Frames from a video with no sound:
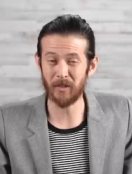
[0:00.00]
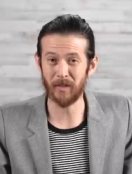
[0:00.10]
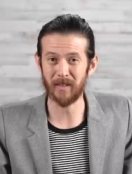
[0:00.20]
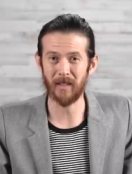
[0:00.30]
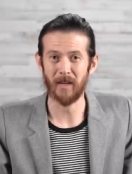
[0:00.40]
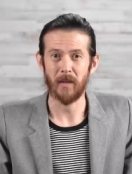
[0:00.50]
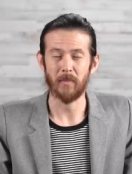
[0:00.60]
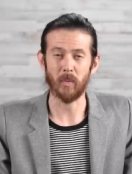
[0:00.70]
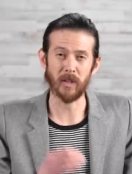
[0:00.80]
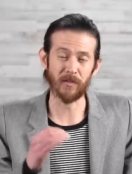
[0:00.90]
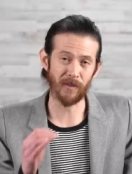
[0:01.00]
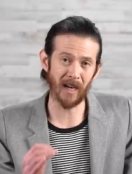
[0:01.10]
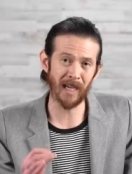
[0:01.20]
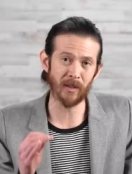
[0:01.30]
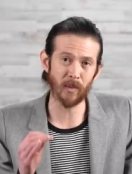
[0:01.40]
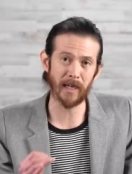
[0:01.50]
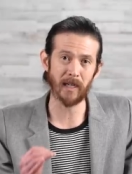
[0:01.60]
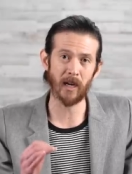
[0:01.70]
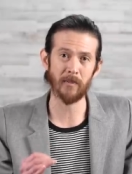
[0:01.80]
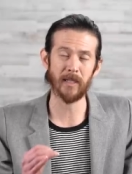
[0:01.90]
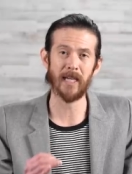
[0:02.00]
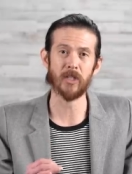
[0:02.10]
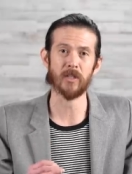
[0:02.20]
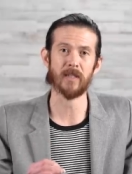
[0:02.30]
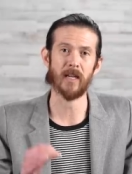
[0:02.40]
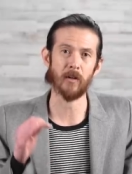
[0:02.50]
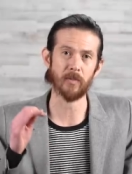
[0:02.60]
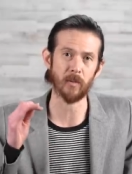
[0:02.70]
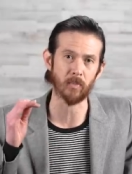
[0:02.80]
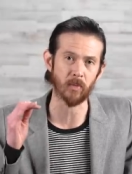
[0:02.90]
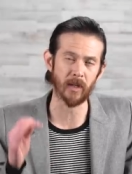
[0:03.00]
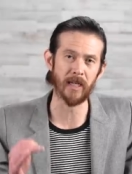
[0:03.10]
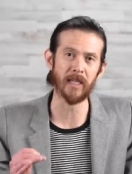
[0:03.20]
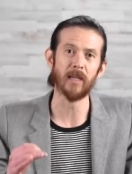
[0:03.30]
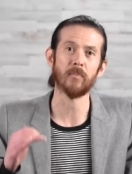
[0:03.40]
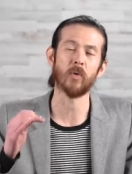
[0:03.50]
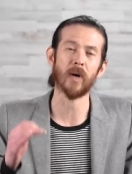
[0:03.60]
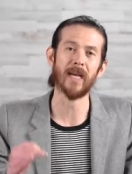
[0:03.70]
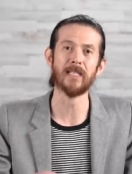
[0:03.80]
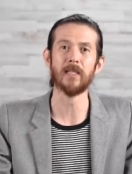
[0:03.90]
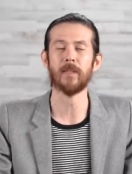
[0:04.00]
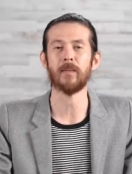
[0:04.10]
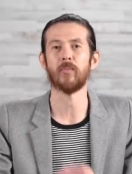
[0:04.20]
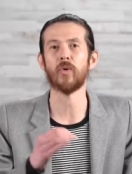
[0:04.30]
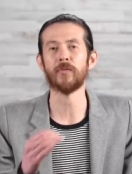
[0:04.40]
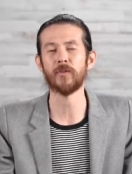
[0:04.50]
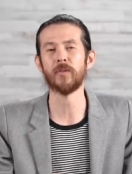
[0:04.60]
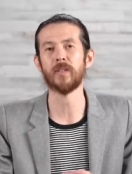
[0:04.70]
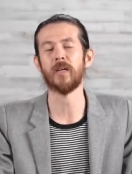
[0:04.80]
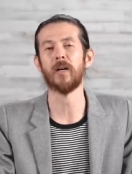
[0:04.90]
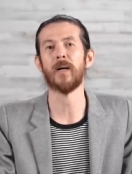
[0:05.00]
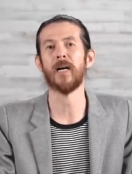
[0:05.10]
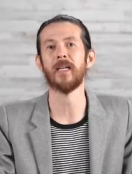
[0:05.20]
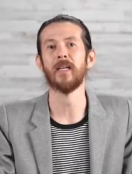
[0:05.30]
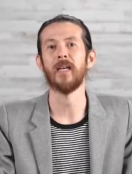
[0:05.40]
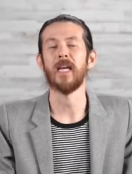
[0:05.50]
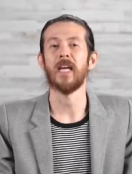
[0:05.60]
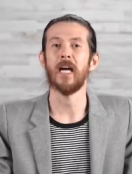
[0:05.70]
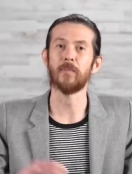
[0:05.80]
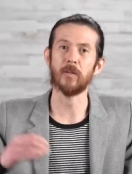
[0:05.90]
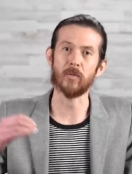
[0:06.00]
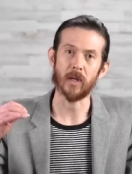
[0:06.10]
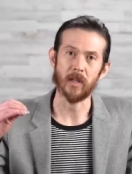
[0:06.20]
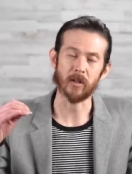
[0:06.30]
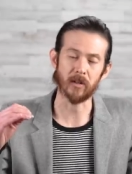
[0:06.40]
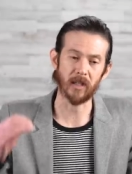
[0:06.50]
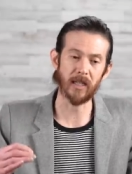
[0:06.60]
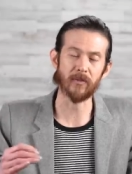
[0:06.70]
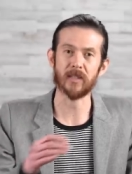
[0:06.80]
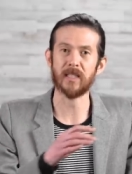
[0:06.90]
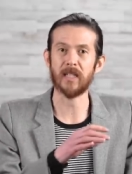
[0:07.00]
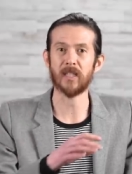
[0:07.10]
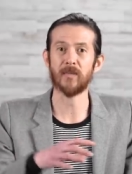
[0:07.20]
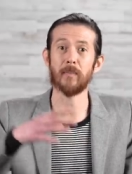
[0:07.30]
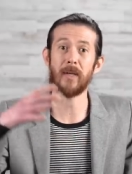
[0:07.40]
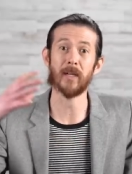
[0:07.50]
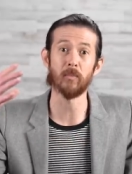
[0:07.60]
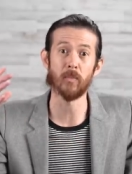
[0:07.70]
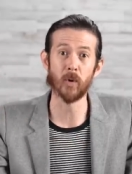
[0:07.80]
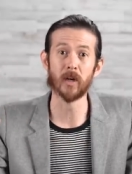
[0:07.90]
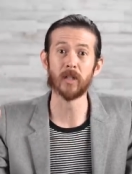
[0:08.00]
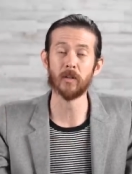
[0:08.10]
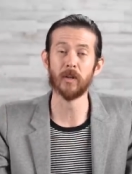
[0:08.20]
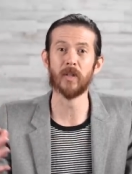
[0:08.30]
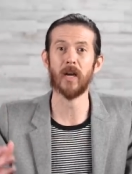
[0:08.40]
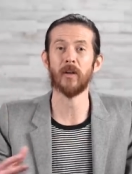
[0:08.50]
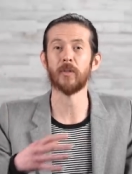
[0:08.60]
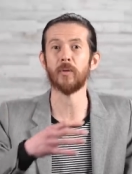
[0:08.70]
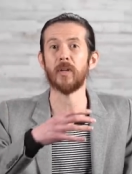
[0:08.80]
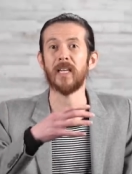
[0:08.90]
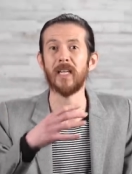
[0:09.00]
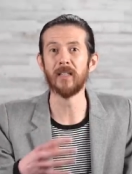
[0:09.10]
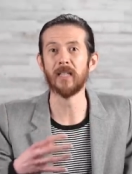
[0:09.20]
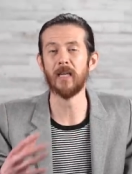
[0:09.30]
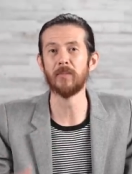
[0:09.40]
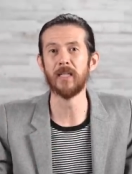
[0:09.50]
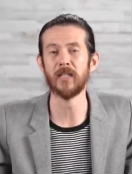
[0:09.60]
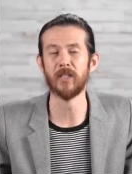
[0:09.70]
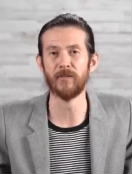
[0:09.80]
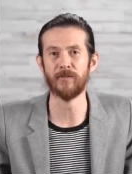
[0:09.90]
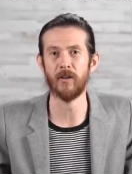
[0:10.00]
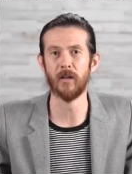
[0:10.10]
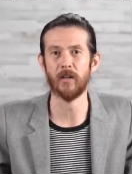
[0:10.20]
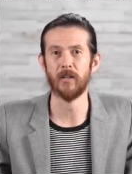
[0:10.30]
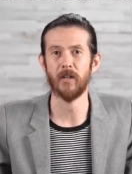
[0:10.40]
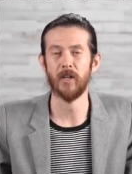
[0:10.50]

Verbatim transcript: you with it. But when you find the right combinations to help you bring more ATP, more fuel to the body, help your liver detoxify and make more glutathione through healing the MTHFR,